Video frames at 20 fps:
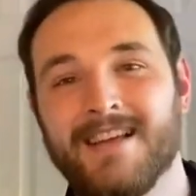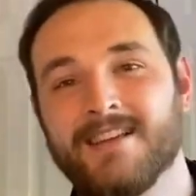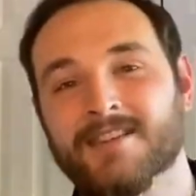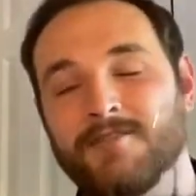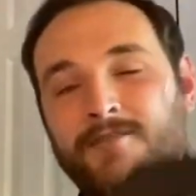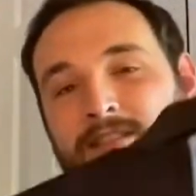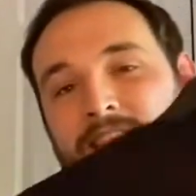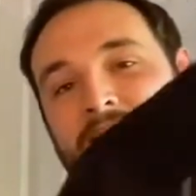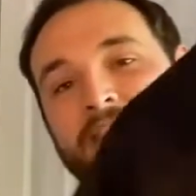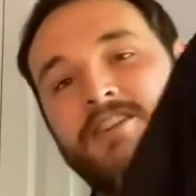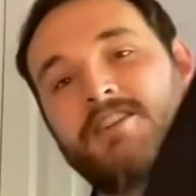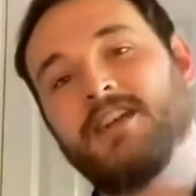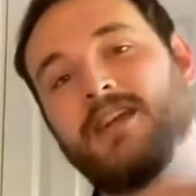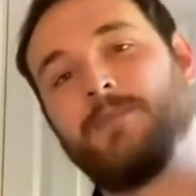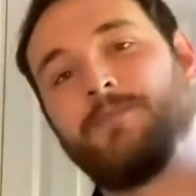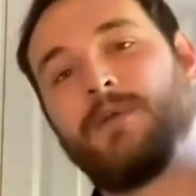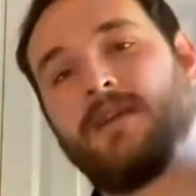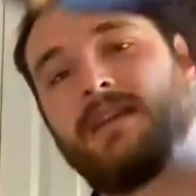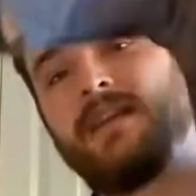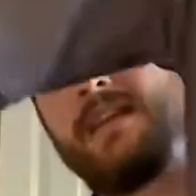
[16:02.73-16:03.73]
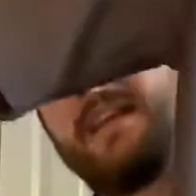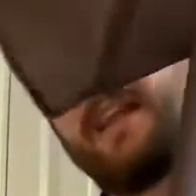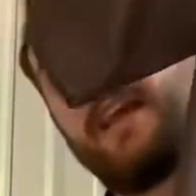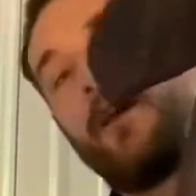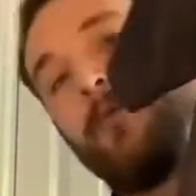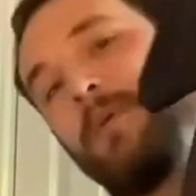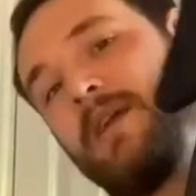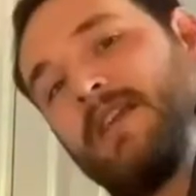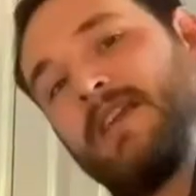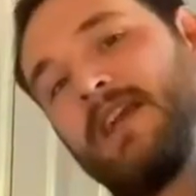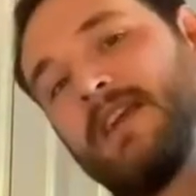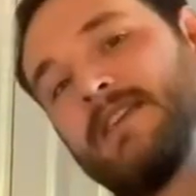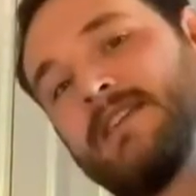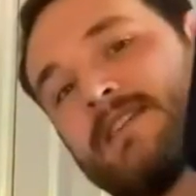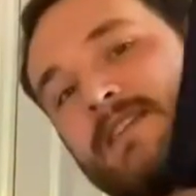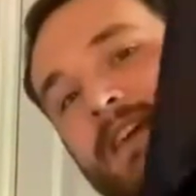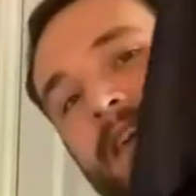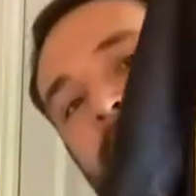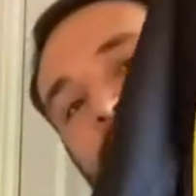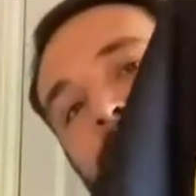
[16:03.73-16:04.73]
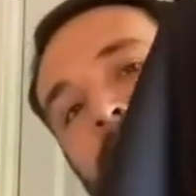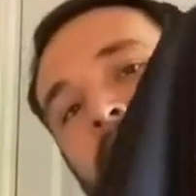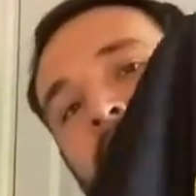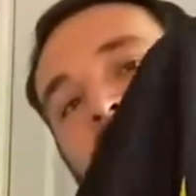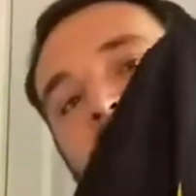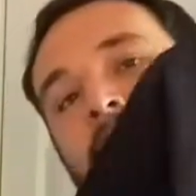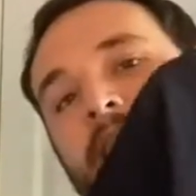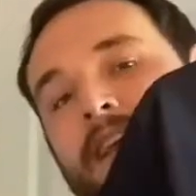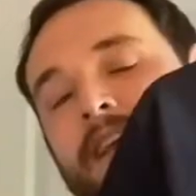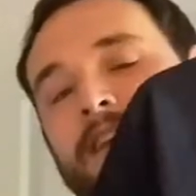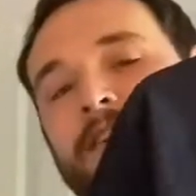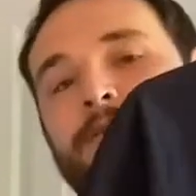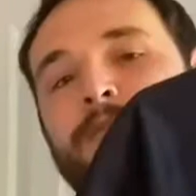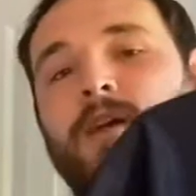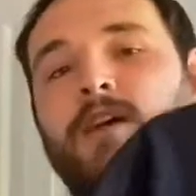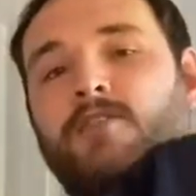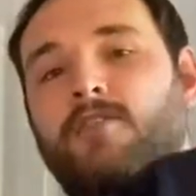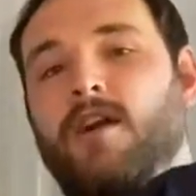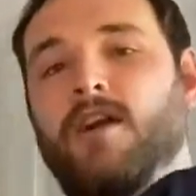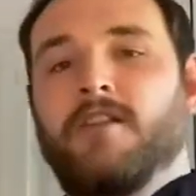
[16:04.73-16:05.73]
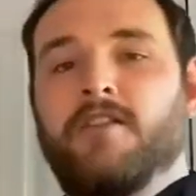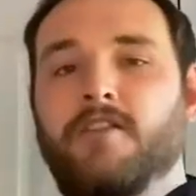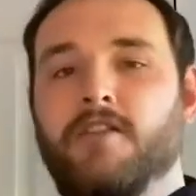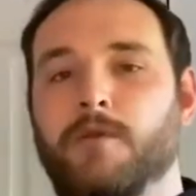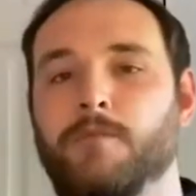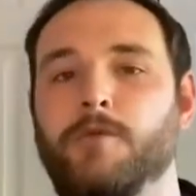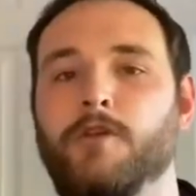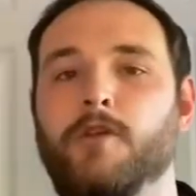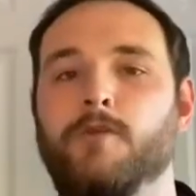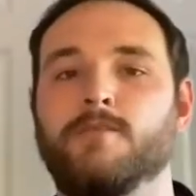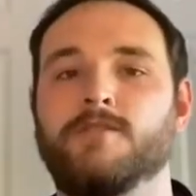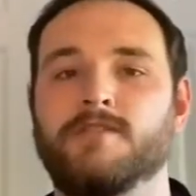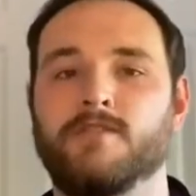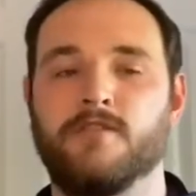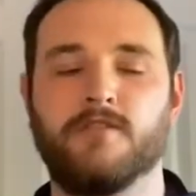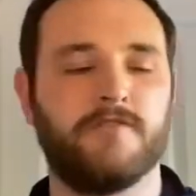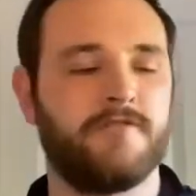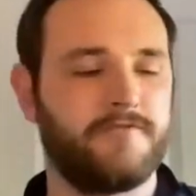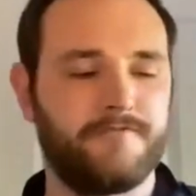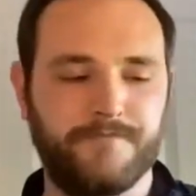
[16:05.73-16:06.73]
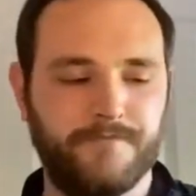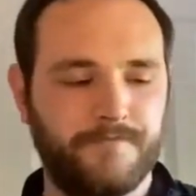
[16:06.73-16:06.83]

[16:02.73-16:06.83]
So this shirt being a little bit nicer, being Nike as well rather than the Puma stuff,